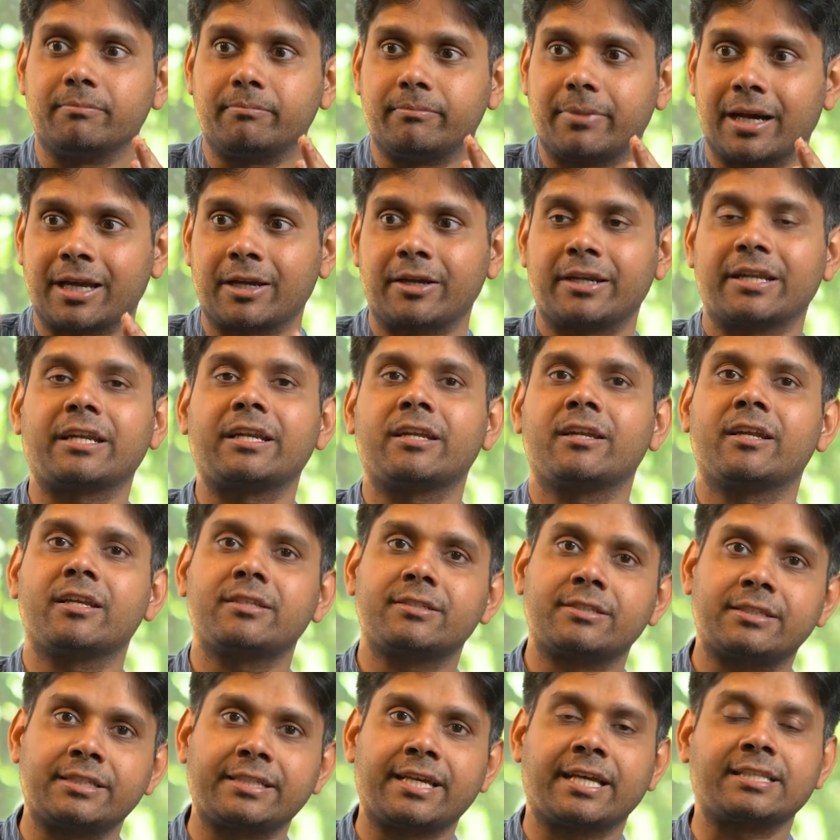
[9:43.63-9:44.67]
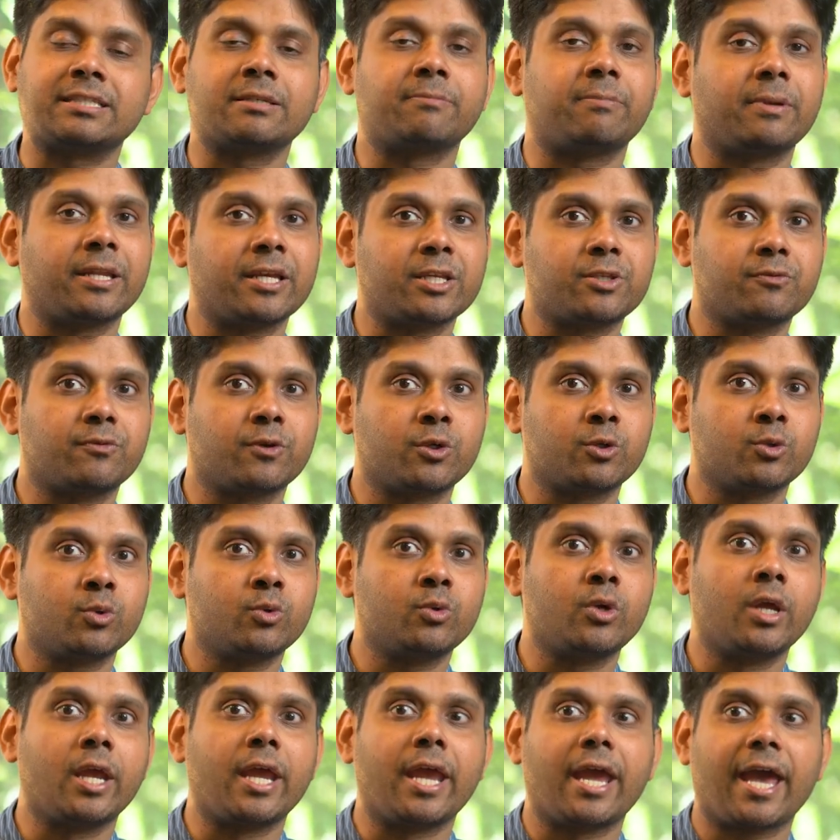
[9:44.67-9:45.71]
Biotech industry has a place for
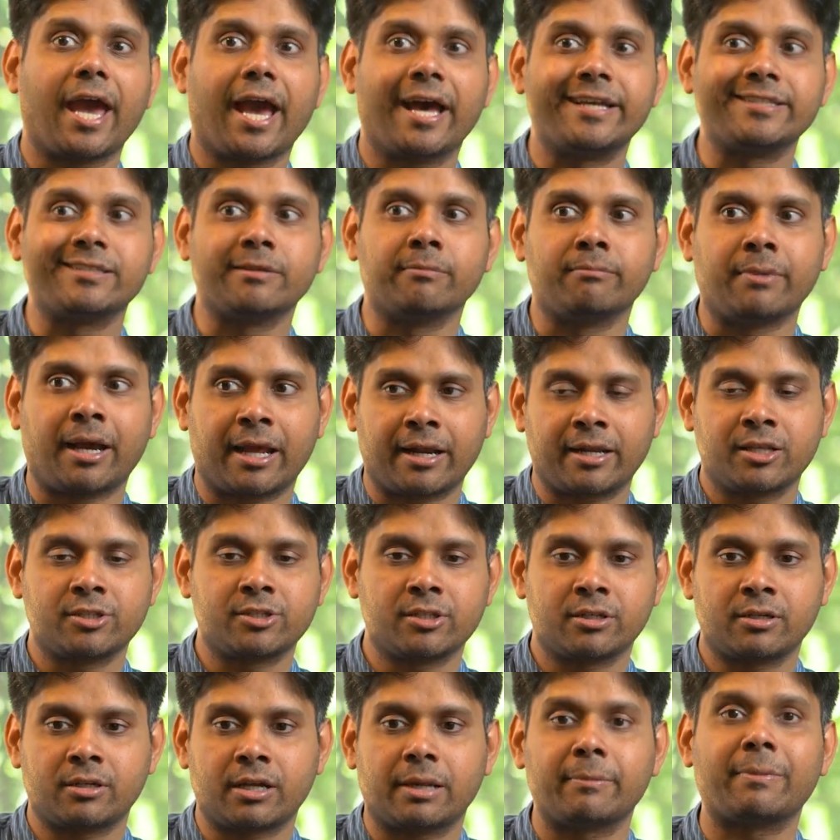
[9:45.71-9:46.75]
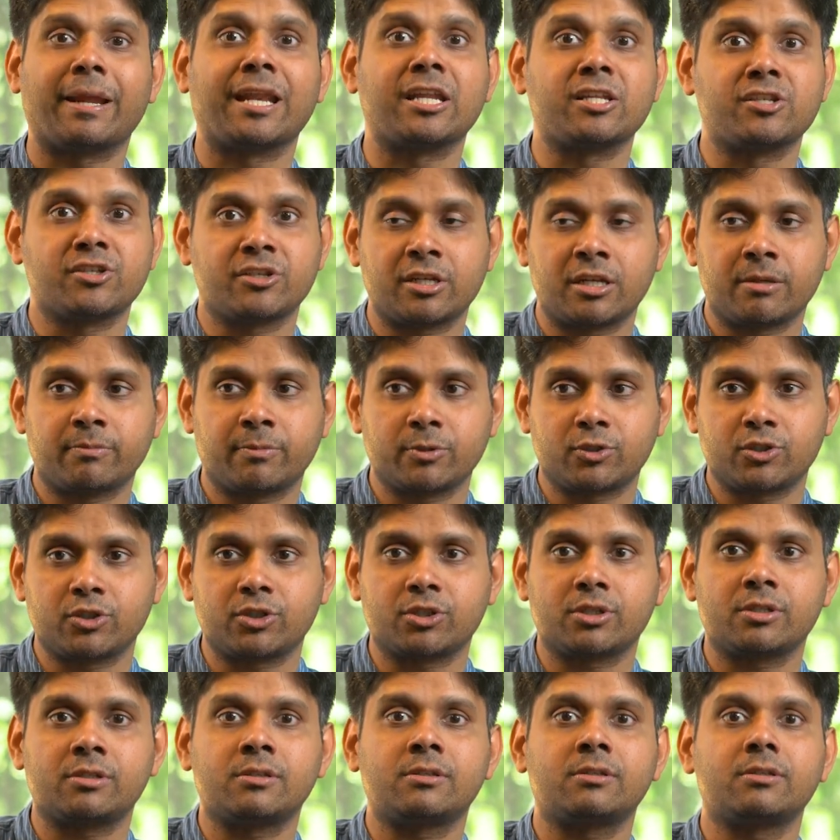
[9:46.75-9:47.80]
you as a manager, managerial
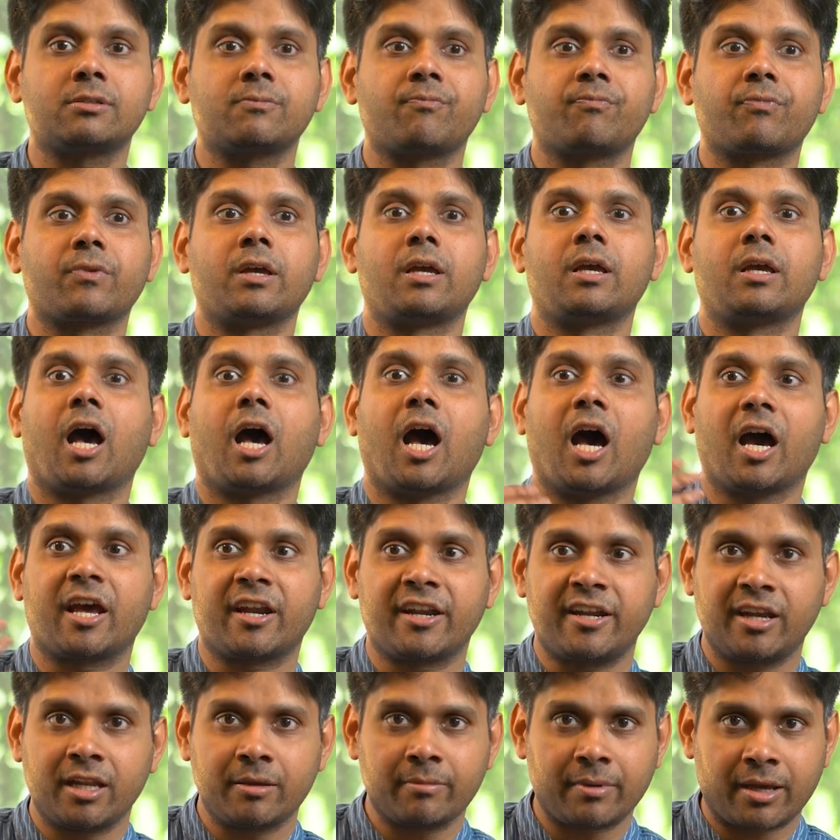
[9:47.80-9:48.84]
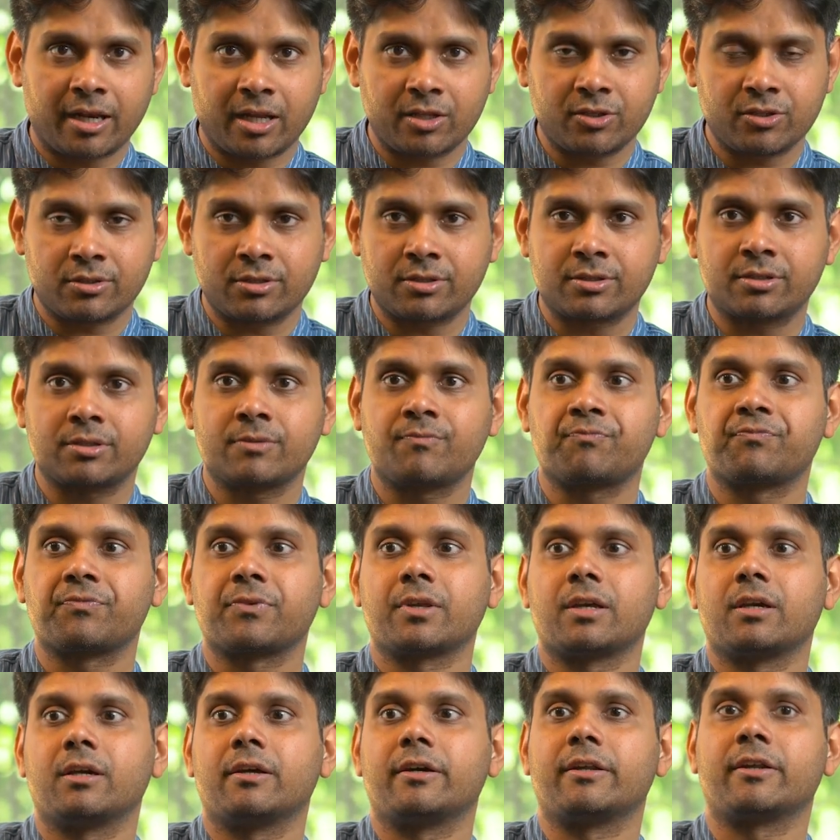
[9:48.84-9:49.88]
positions, R&D managers,
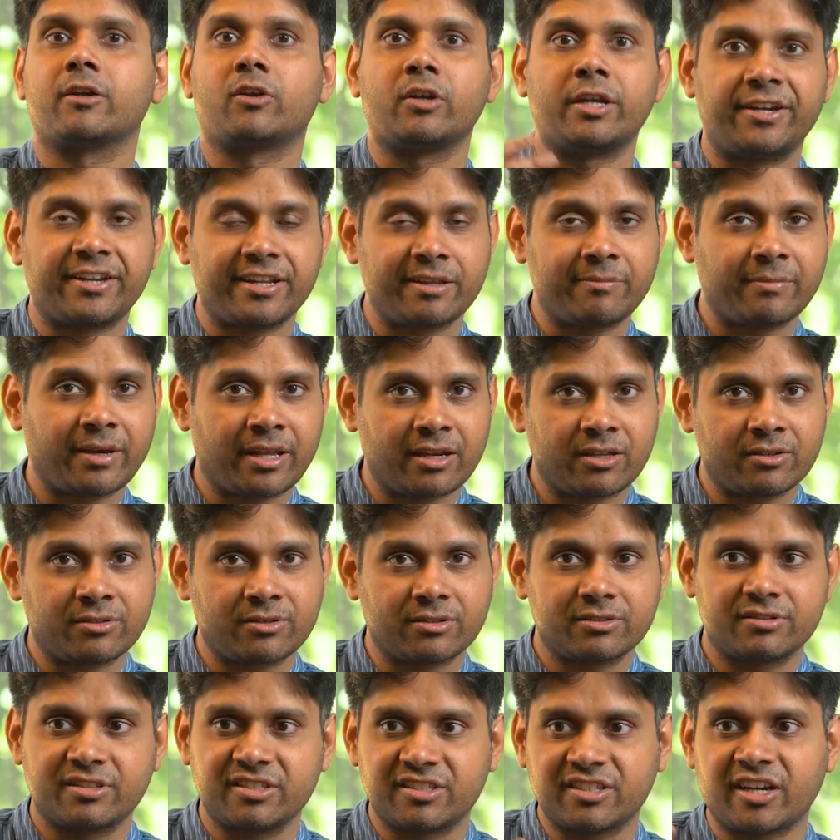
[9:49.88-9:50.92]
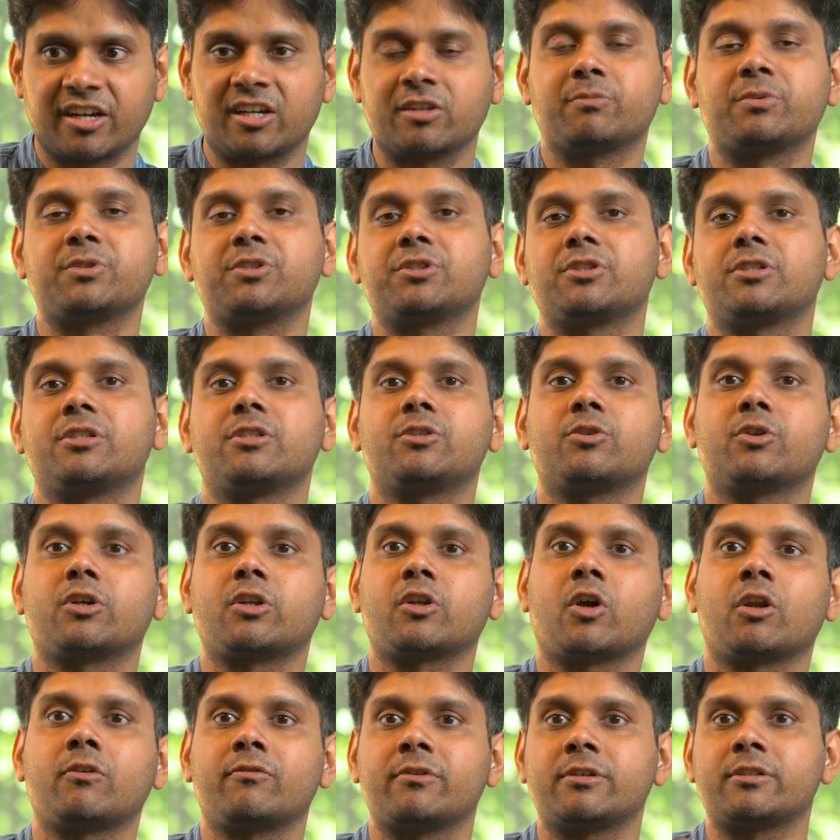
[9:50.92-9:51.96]
regulatory managers, these kind of positions, you
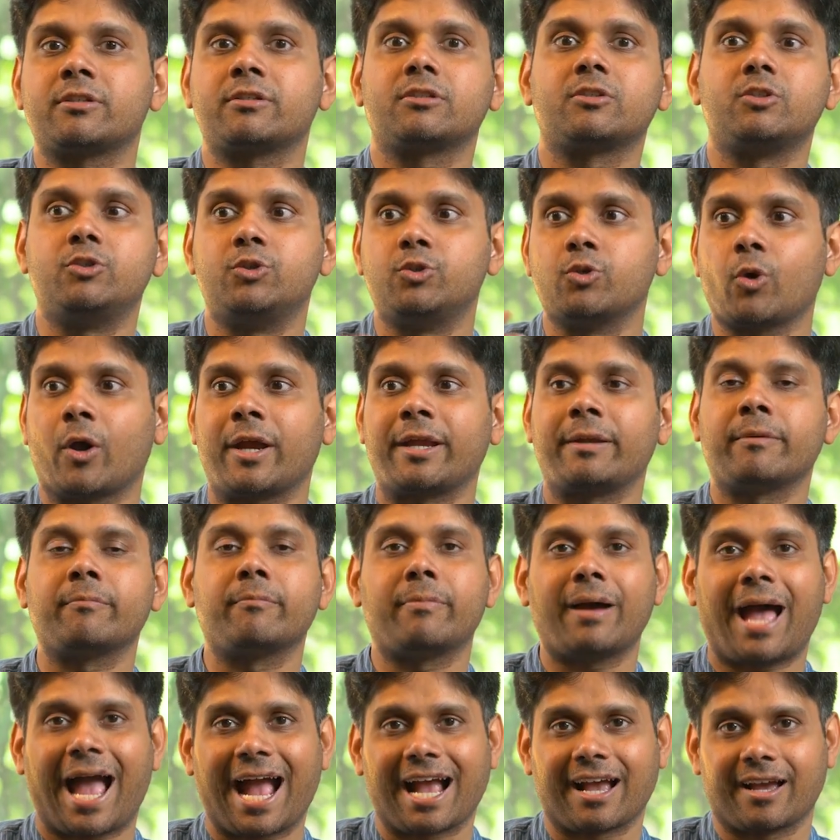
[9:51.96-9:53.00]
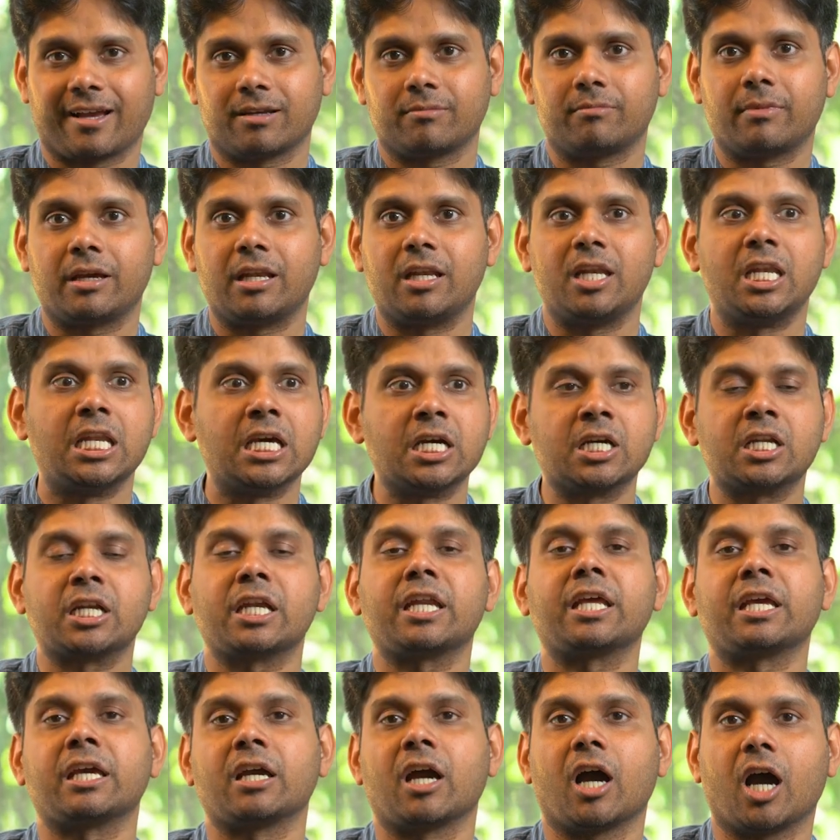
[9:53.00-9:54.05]
can always join back by
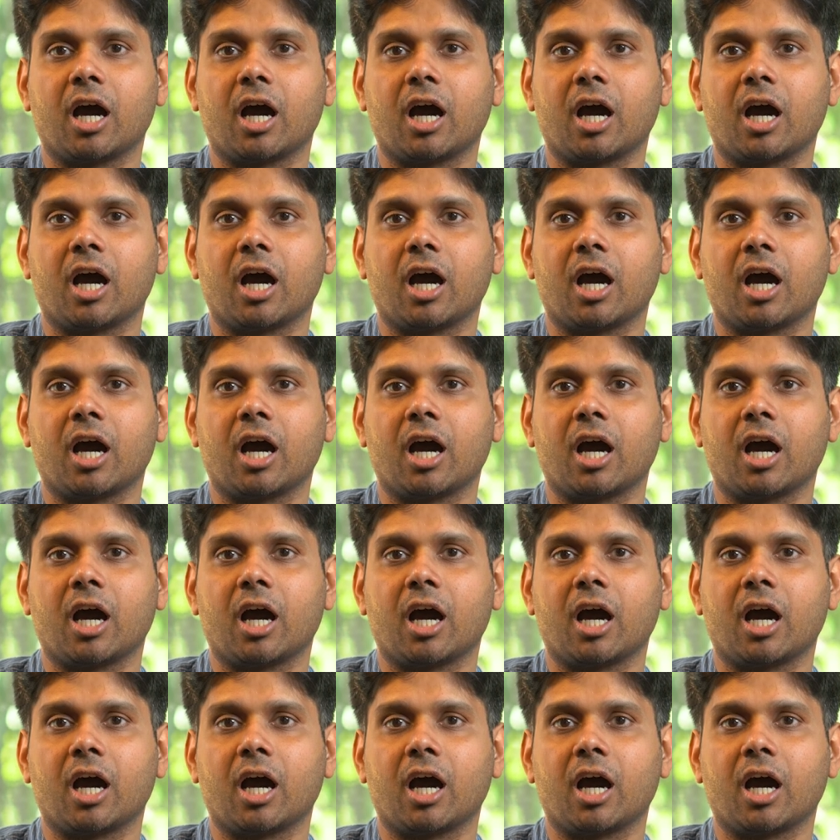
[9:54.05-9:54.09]
learning.